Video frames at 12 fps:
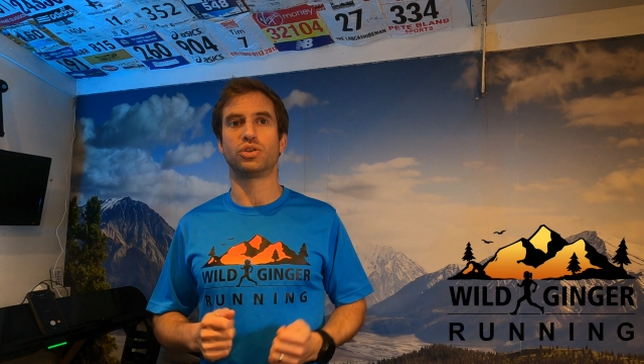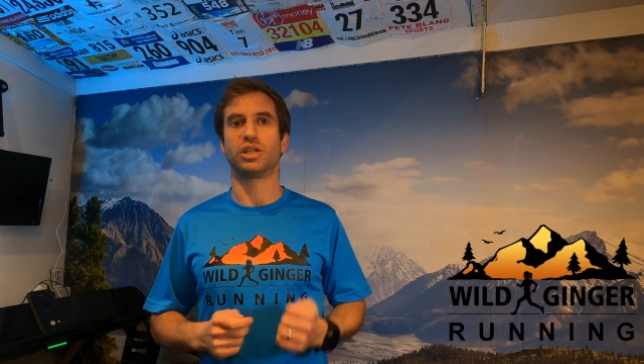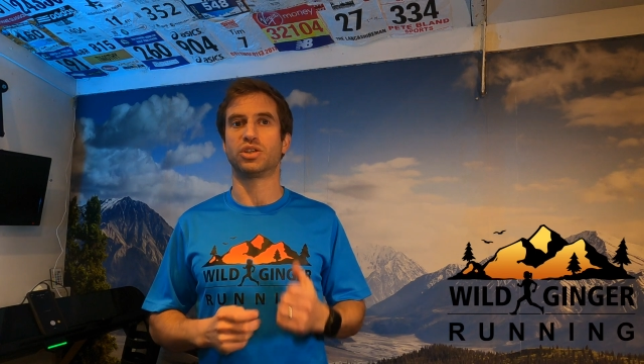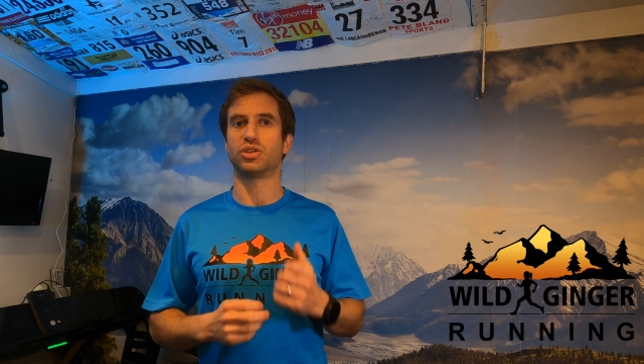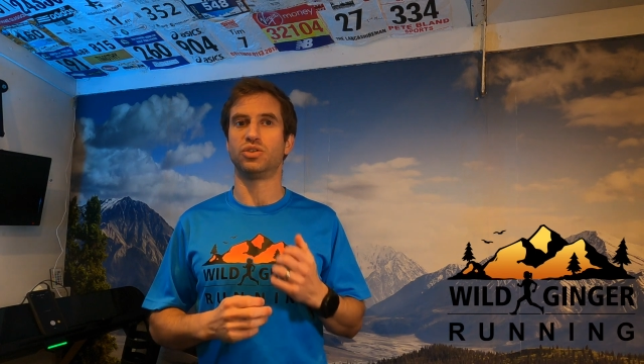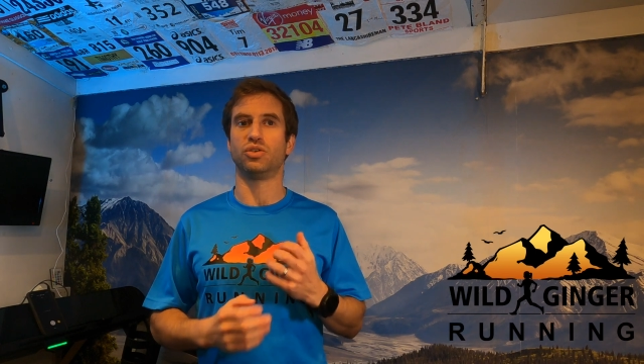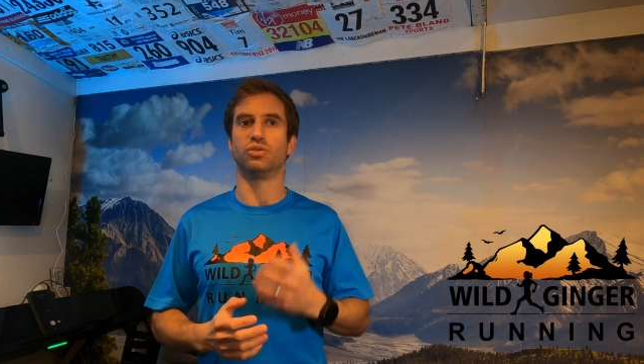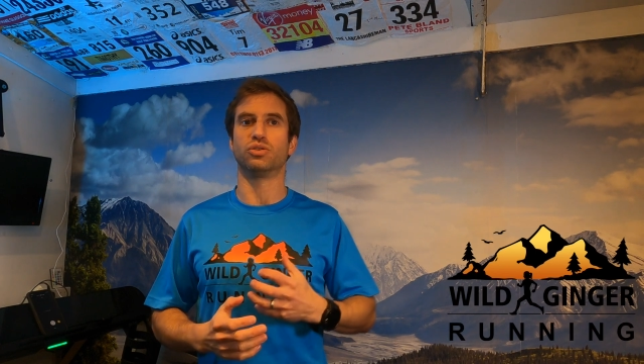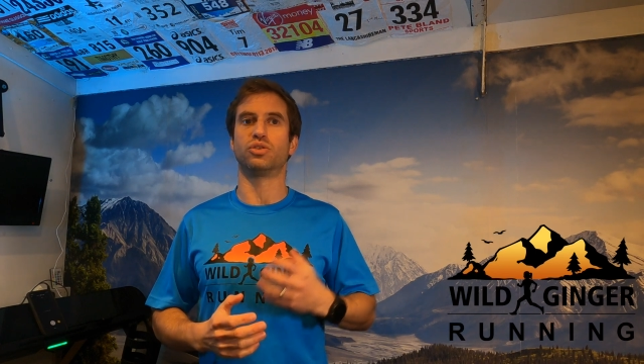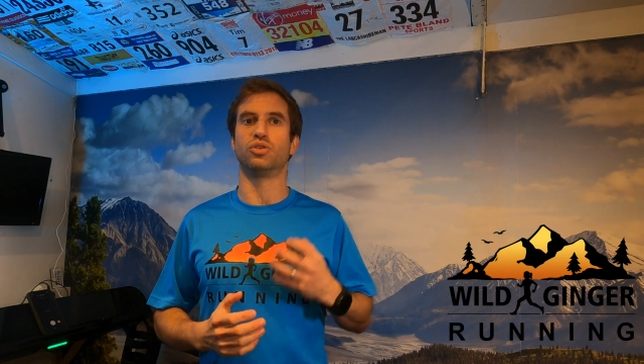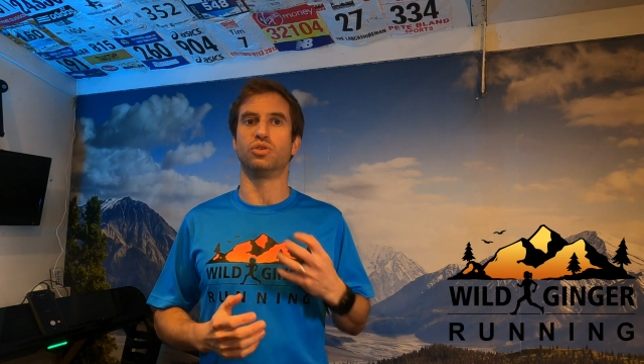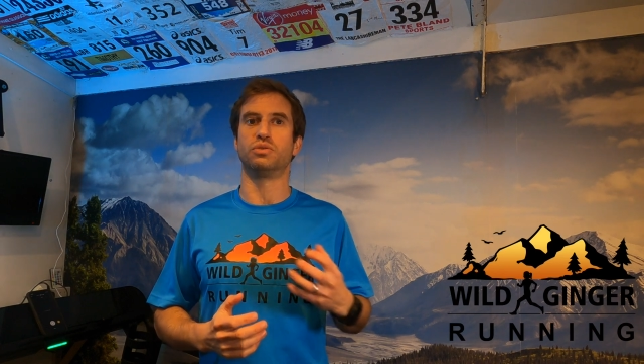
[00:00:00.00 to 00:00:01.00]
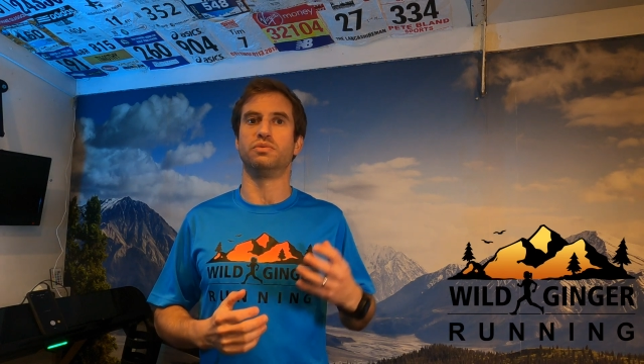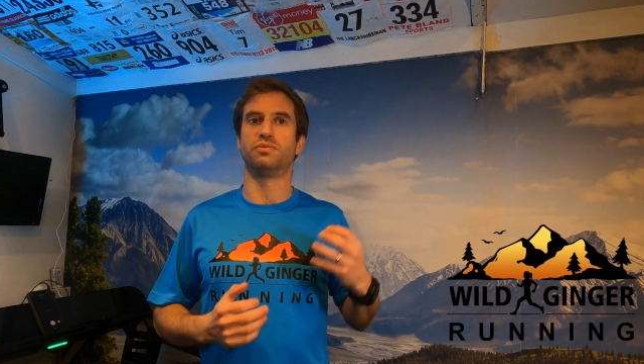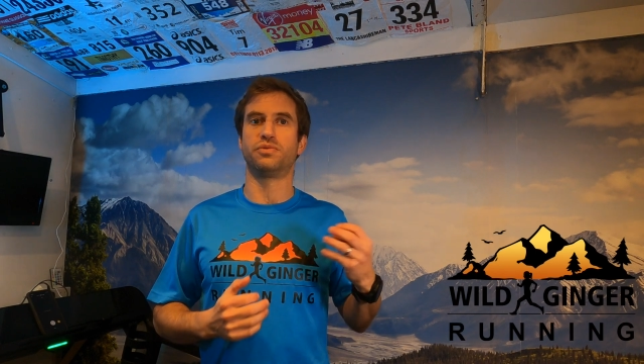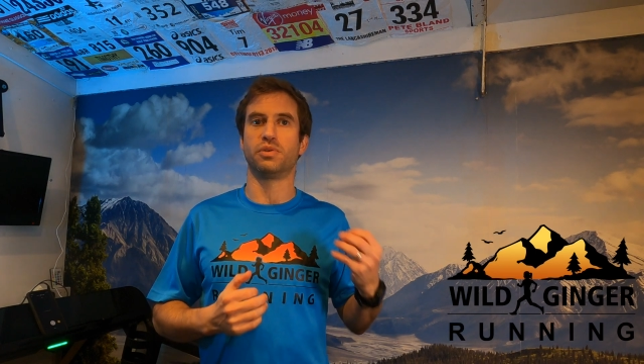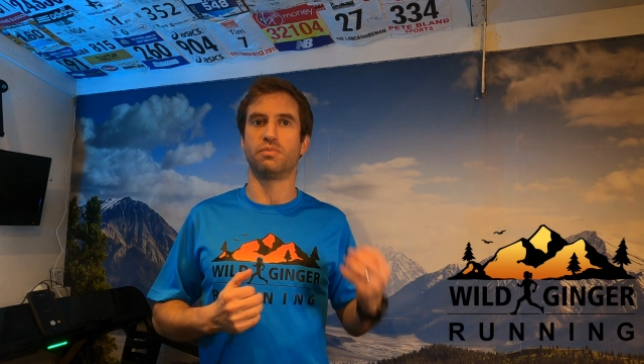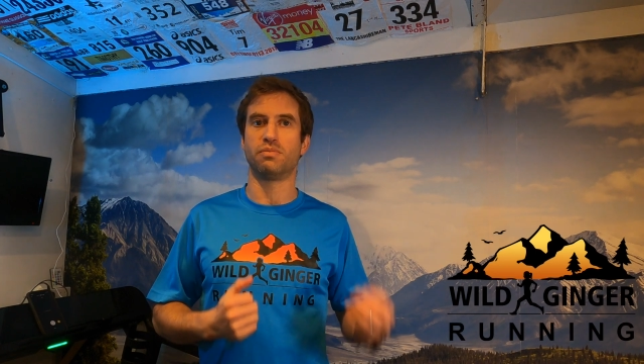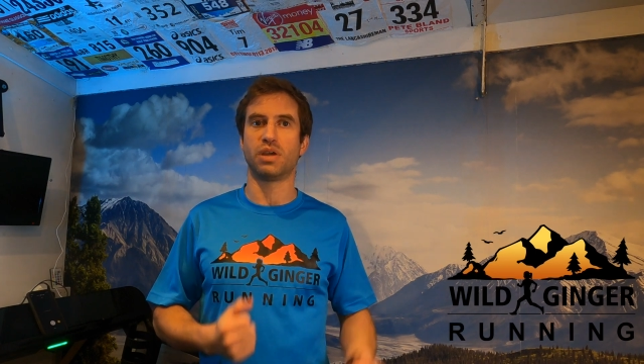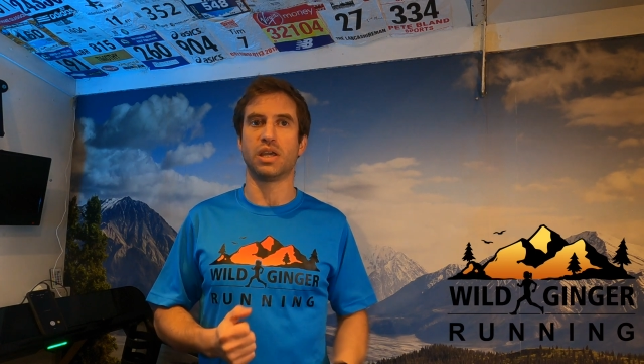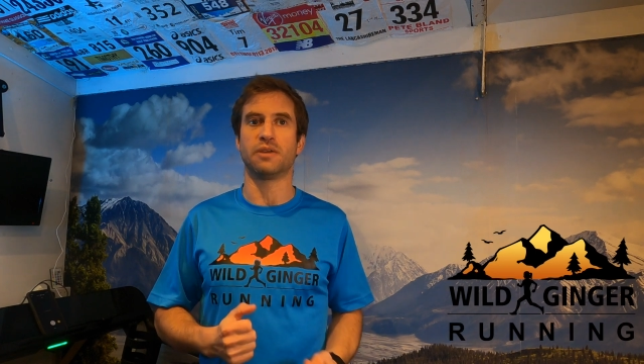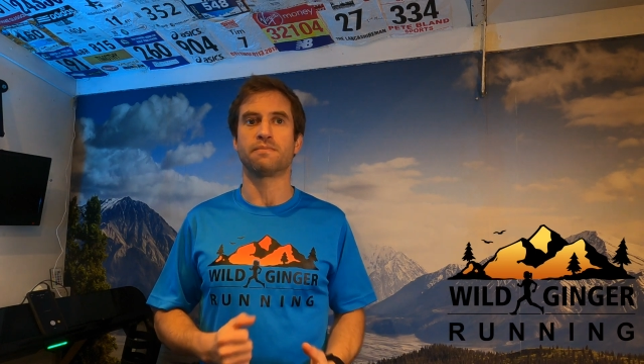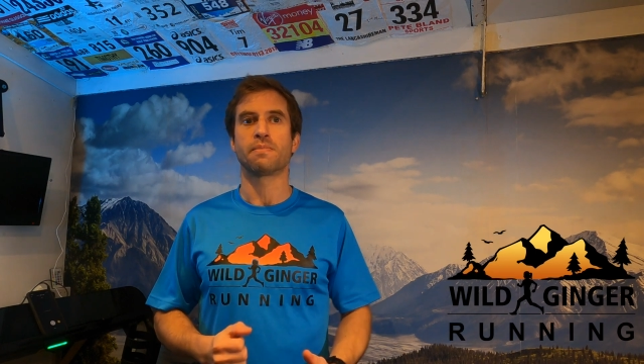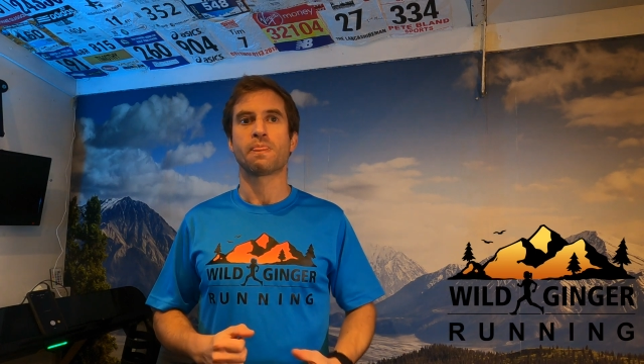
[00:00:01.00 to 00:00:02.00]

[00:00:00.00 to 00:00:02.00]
they're just not good for me.